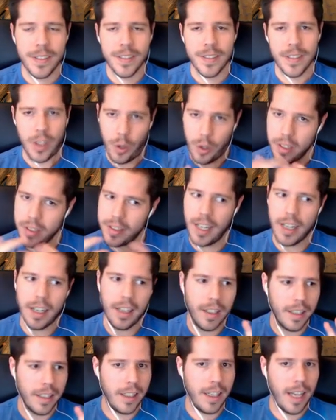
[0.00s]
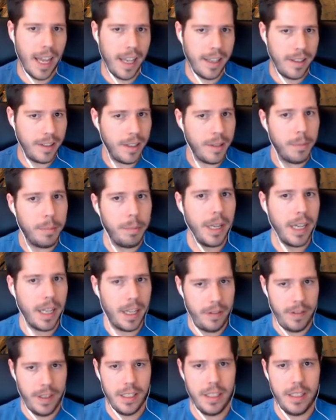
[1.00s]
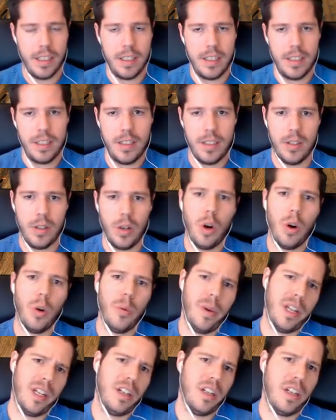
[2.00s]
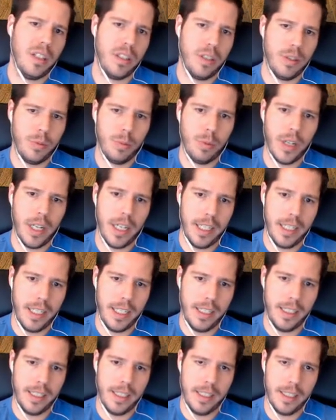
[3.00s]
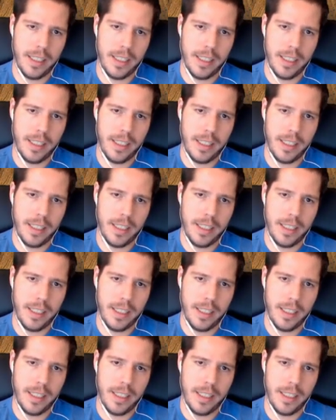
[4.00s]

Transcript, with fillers: Going second has a big advantage. Oh my gosh, what?